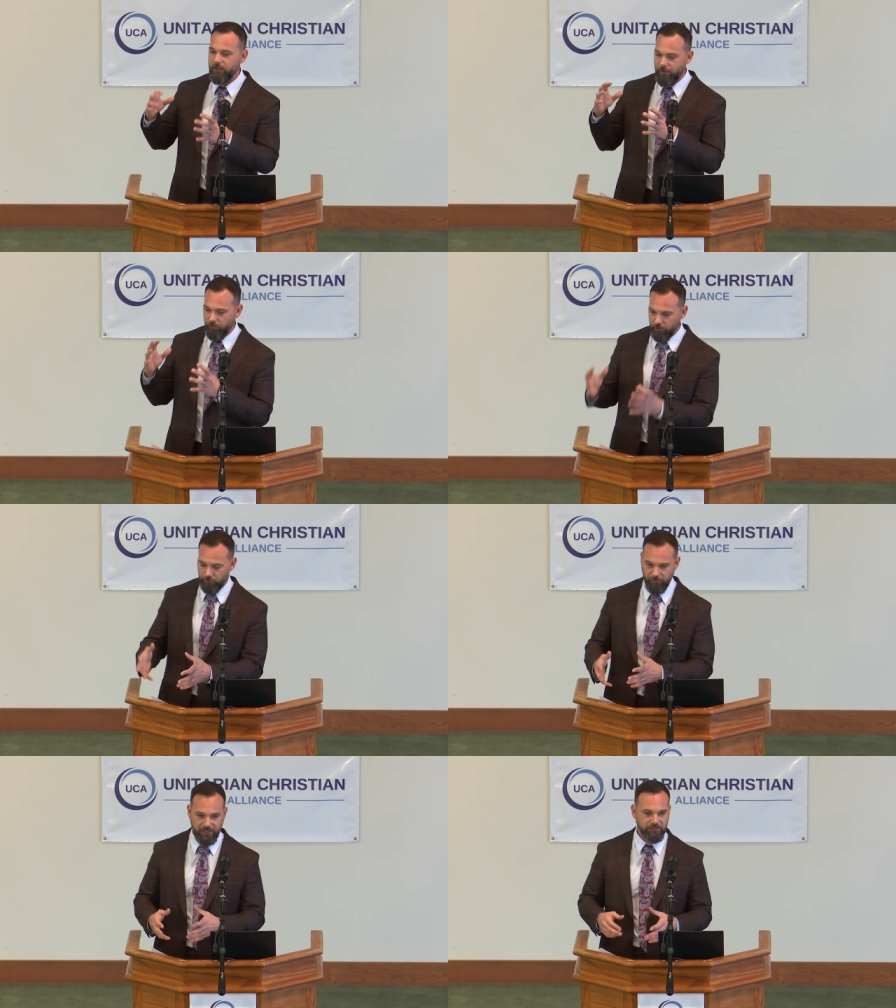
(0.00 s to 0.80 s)
They
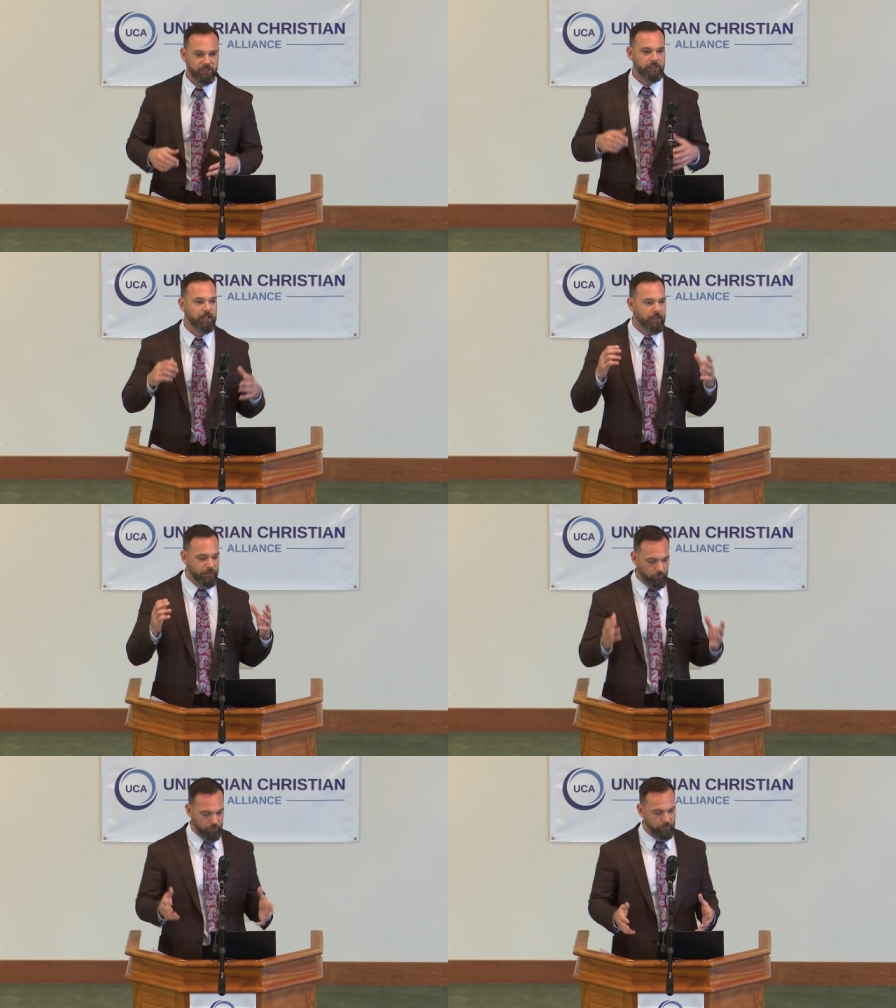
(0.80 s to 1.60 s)
were arrested.
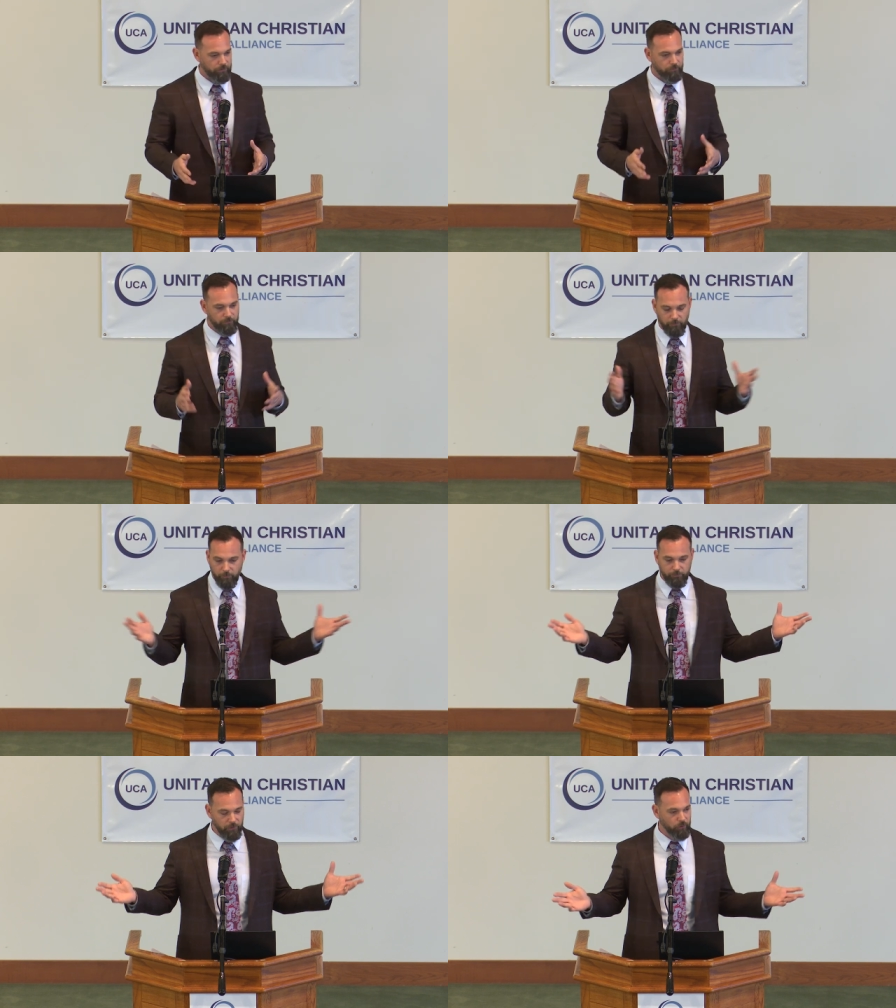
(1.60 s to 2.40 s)
They were,
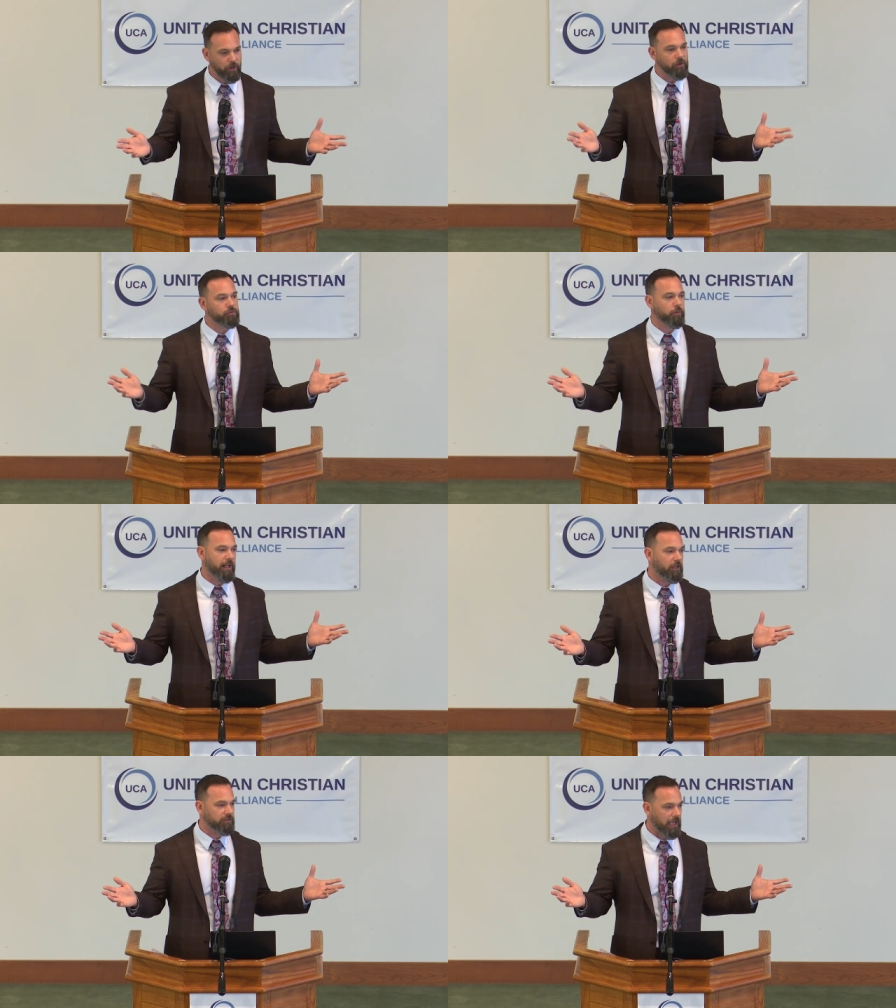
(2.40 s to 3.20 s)
who knows what
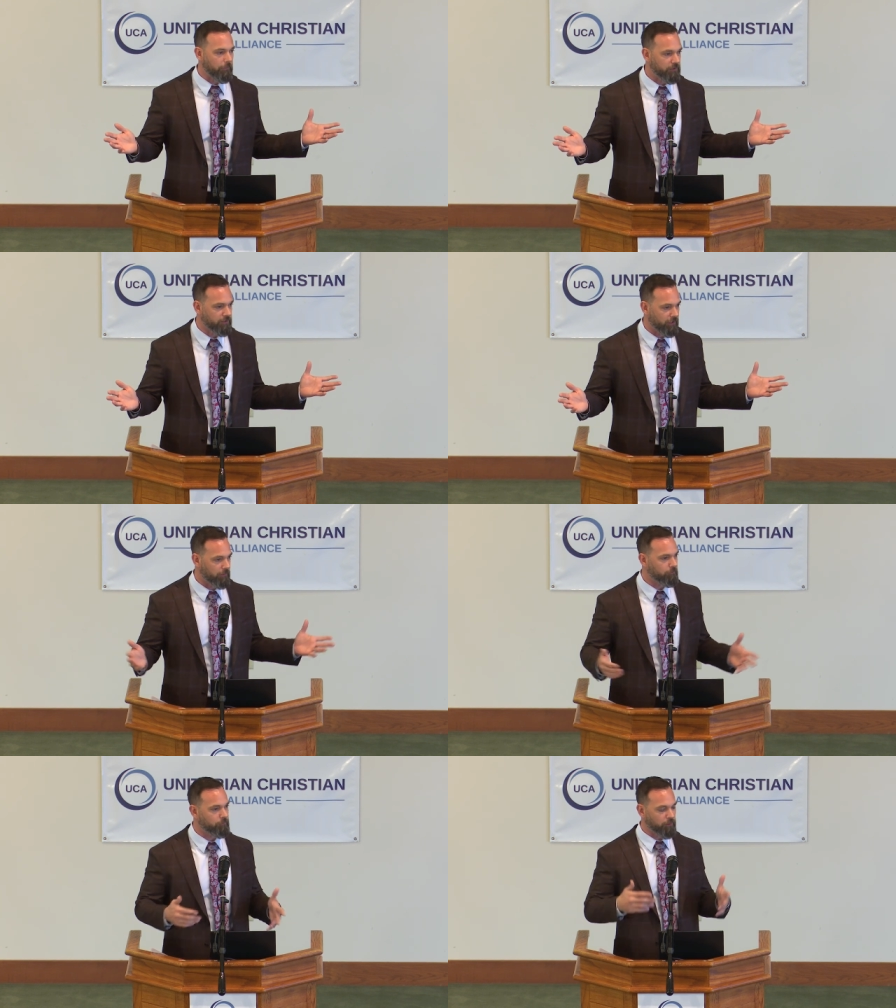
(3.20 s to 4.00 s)
else happened to
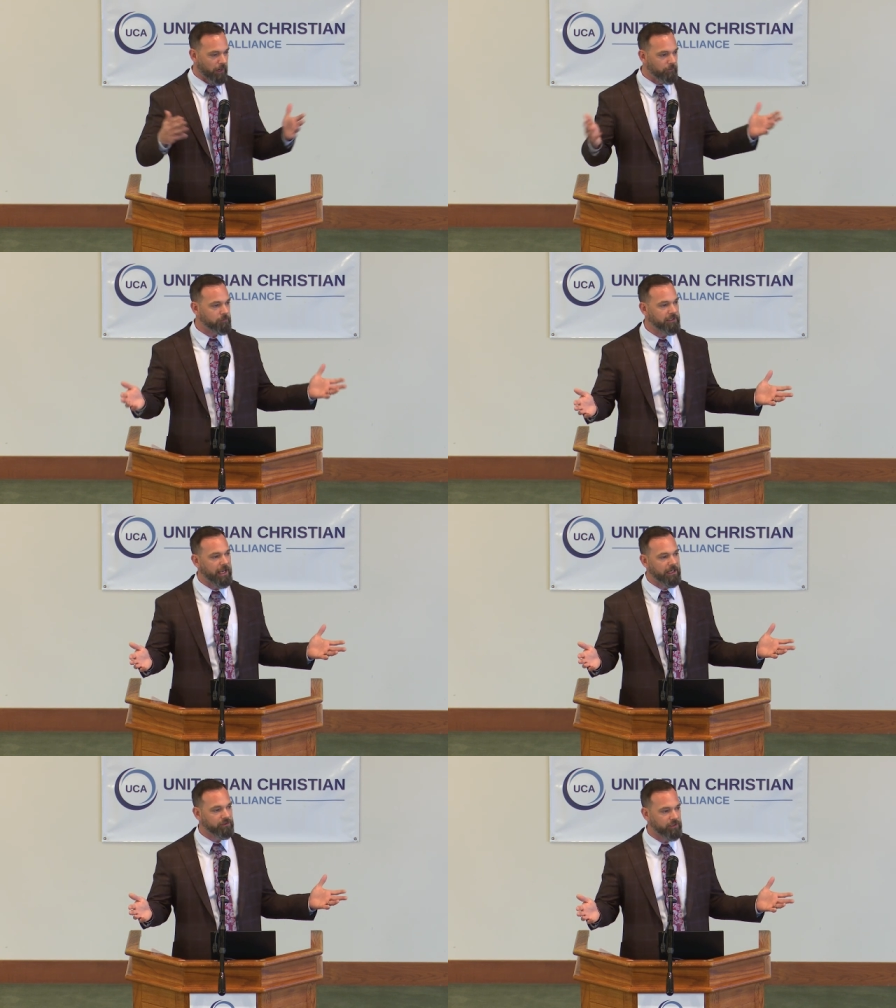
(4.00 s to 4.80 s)
them,
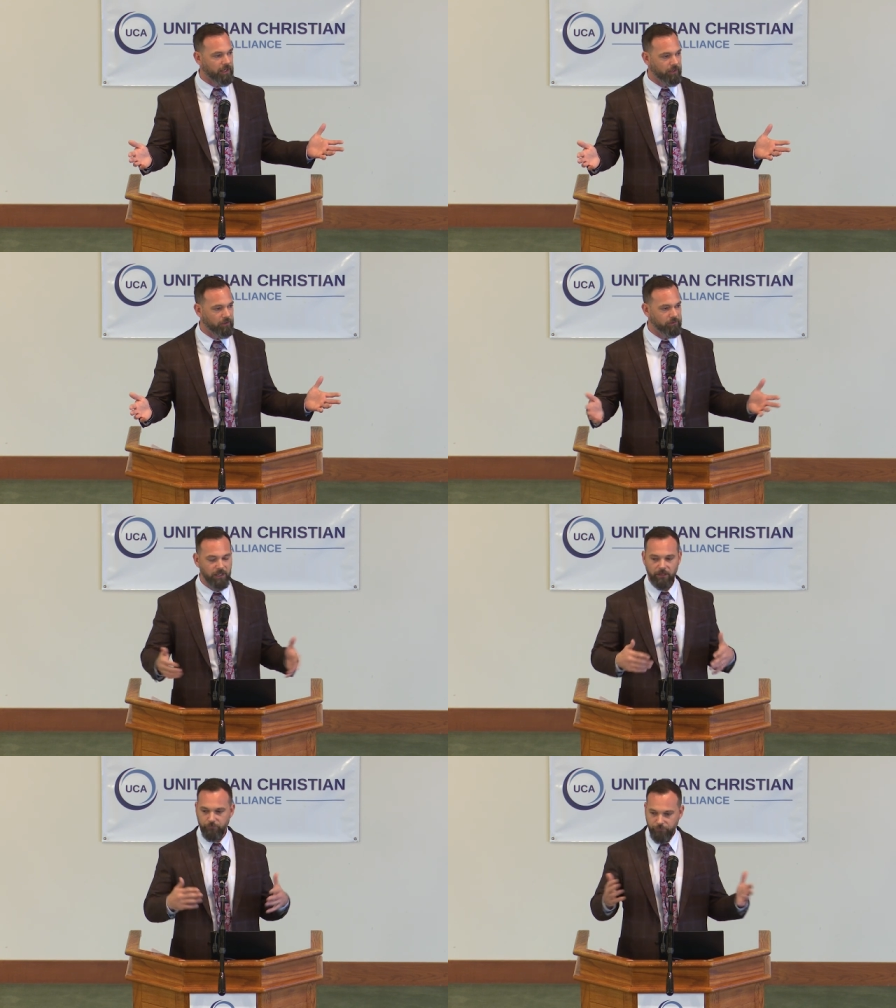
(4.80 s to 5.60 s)
probably exiled
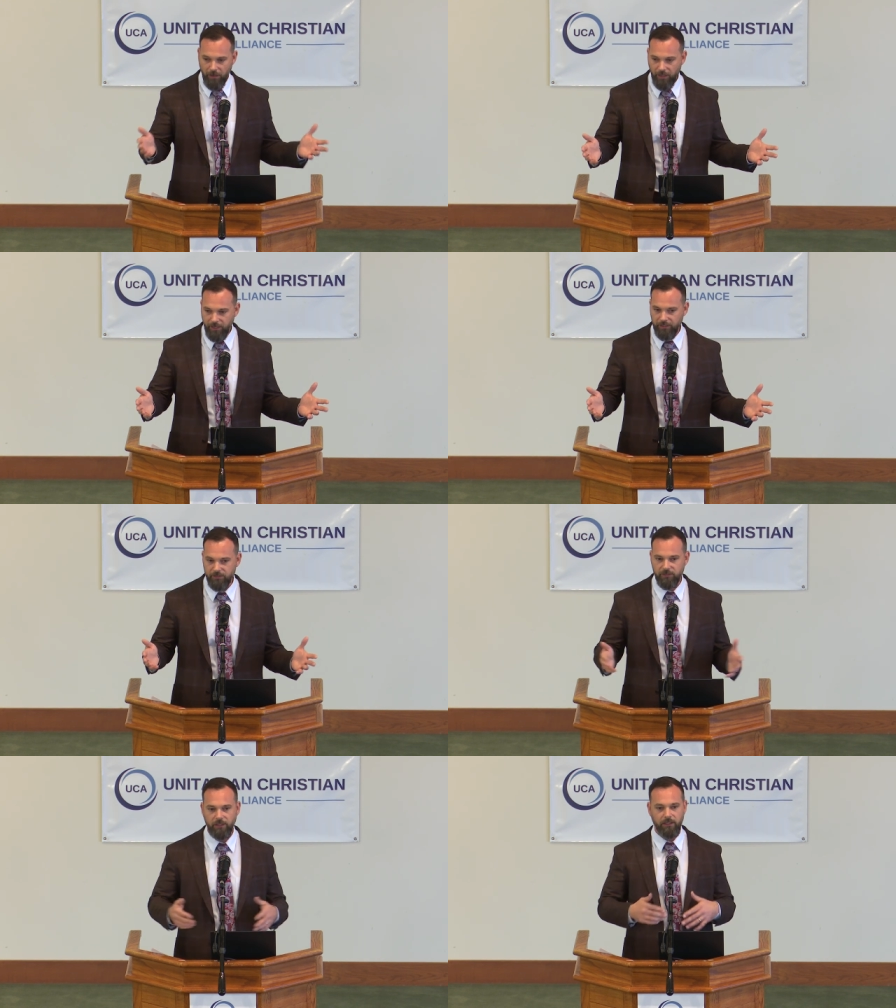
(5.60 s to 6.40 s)
fined.